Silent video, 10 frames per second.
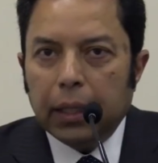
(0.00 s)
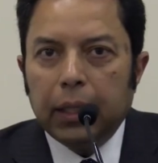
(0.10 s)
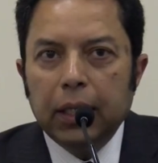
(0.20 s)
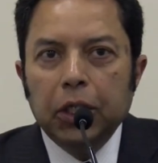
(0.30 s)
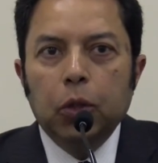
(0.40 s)

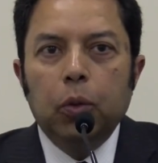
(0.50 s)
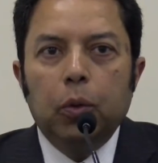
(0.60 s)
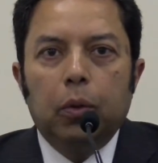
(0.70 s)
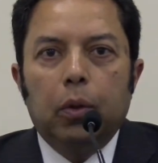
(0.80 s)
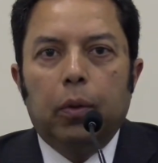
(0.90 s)
the
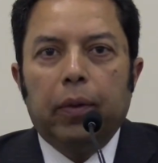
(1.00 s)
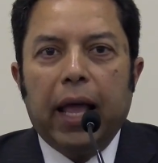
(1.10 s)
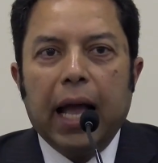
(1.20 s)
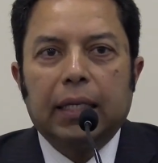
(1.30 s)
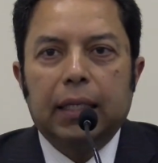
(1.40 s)
new
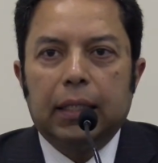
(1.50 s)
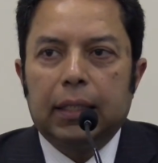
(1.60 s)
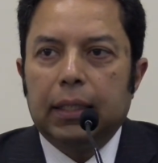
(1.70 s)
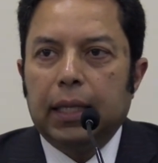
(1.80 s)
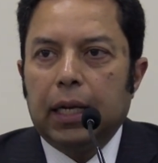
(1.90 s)

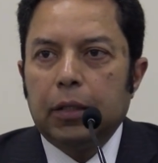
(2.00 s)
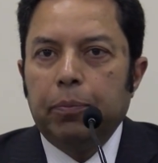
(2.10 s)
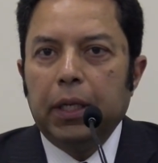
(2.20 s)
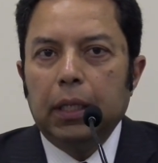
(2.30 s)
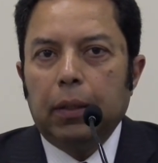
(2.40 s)
axis that has
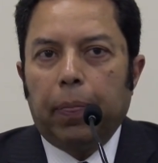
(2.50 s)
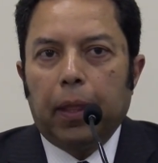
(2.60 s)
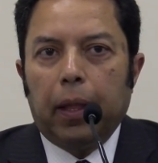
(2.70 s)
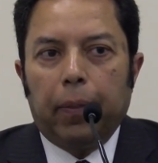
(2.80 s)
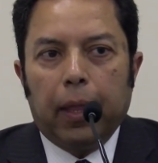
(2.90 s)
been
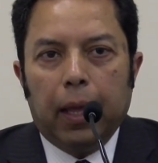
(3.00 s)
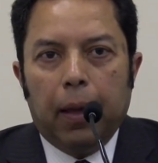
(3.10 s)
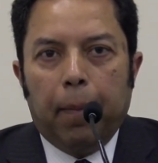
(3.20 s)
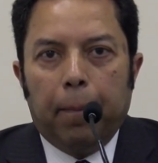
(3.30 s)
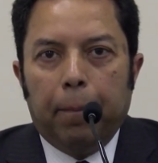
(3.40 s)

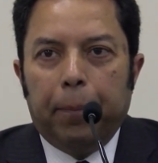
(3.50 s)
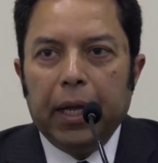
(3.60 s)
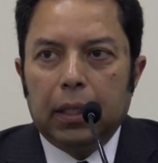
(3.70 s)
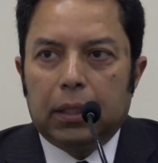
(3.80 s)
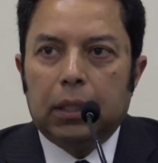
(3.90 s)

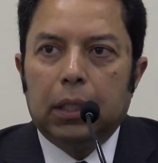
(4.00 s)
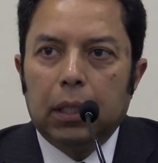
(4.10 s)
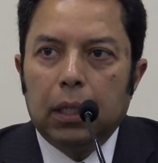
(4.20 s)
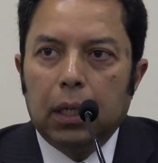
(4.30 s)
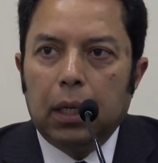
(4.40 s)
built
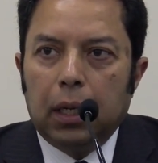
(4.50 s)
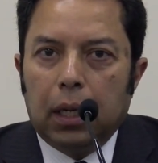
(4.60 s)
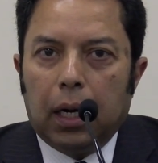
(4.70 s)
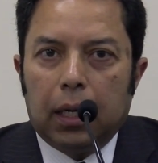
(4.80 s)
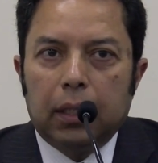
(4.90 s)

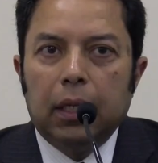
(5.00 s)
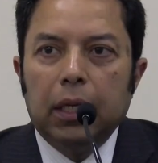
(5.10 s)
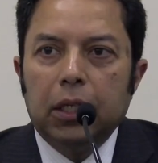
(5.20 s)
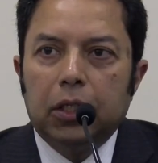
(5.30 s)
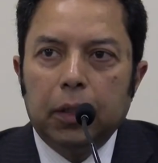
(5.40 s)
under the
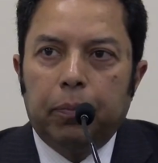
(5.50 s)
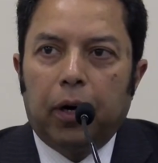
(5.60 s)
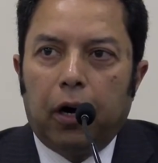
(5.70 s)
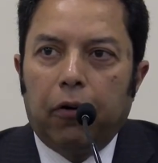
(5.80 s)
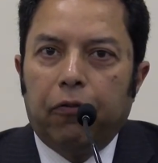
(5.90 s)
leadership
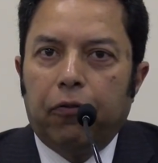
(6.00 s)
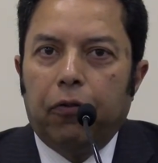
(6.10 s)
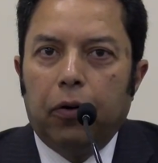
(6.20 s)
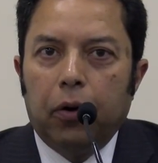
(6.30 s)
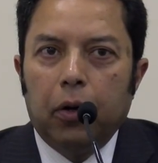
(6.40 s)
of
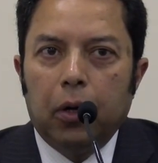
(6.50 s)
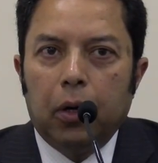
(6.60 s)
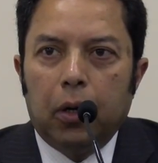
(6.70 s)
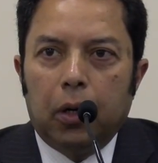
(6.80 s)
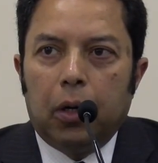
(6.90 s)

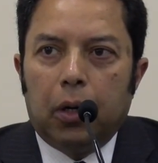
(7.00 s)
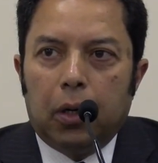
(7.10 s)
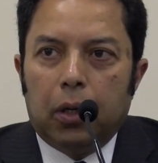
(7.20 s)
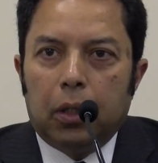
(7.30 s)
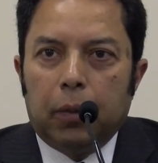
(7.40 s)

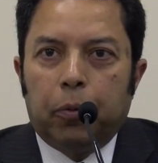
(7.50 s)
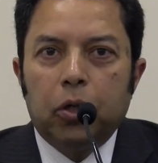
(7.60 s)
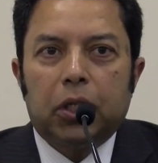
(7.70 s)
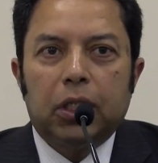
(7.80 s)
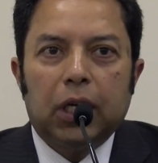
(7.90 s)
the
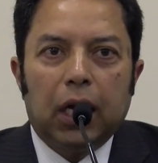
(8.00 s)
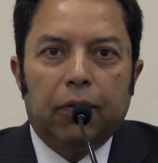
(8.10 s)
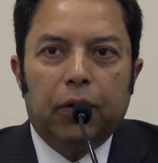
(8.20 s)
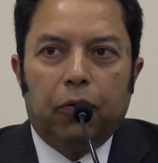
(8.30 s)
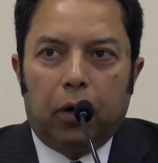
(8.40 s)
poster child
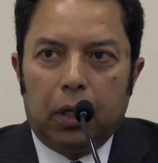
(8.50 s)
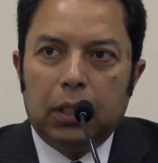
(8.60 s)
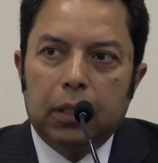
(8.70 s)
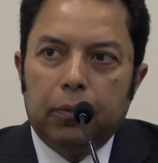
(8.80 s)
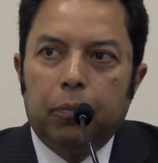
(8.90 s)
of the
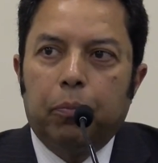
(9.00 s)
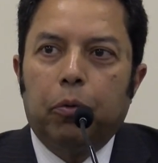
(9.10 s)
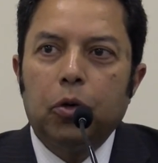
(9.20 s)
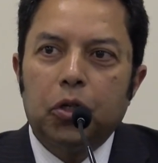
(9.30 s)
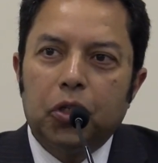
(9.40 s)
world,
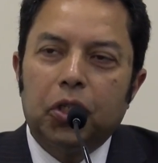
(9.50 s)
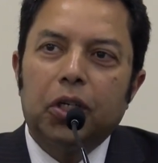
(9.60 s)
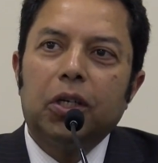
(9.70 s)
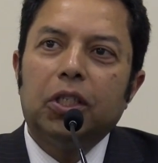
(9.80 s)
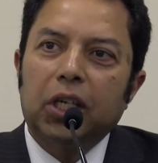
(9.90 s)

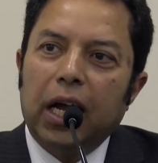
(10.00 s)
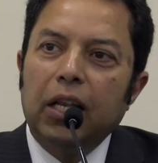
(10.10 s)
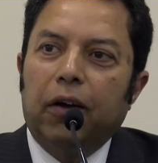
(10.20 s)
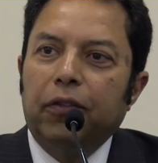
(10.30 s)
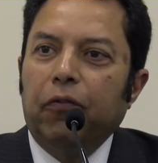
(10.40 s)
poster child
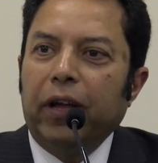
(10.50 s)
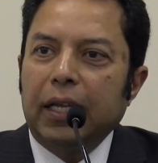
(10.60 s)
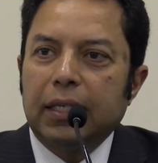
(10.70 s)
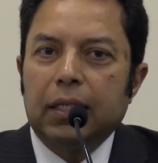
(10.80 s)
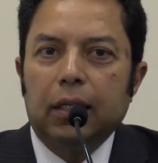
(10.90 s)
of the
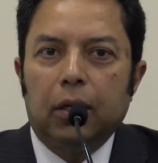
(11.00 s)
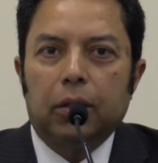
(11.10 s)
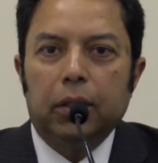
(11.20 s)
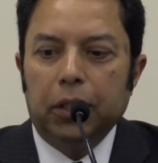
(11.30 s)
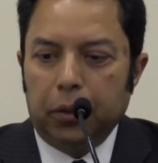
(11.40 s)
West,
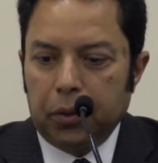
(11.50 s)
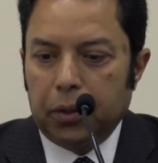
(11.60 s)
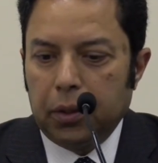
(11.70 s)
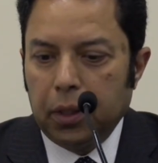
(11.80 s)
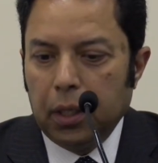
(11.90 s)
Dr.
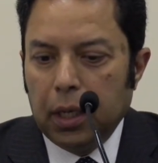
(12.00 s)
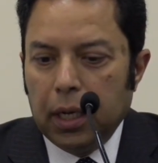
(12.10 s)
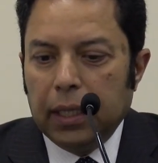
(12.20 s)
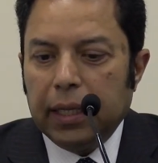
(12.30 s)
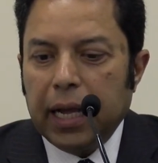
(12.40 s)
Yunus.
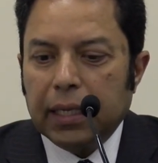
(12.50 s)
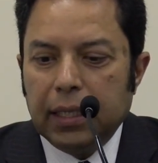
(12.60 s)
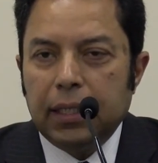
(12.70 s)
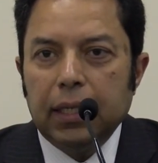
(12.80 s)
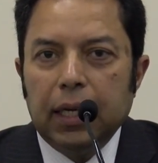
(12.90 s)
That
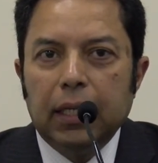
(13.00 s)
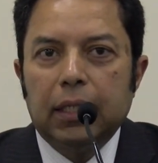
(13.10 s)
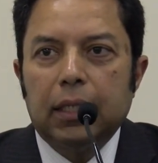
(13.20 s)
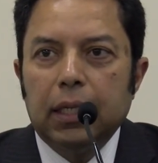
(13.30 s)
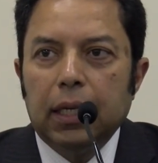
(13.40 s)
axis
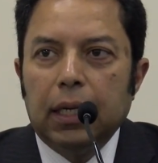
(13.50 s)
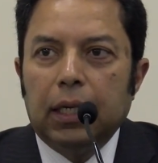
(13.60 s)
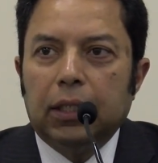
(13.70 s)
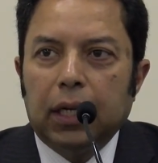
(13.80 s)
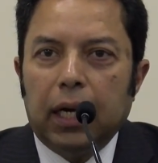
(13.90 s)
is
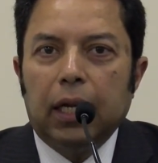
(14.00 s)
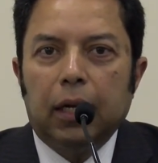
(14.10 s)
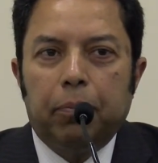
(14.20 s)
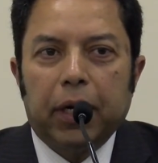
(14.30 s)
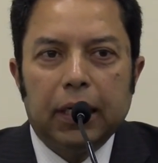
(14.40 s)

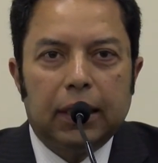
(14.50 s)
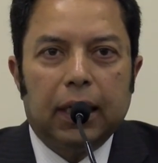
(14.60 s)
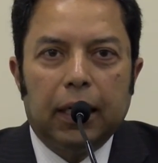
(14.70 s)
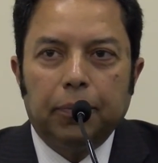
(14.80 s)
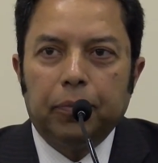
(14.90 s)
China,
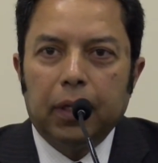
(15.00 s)
Pakistan,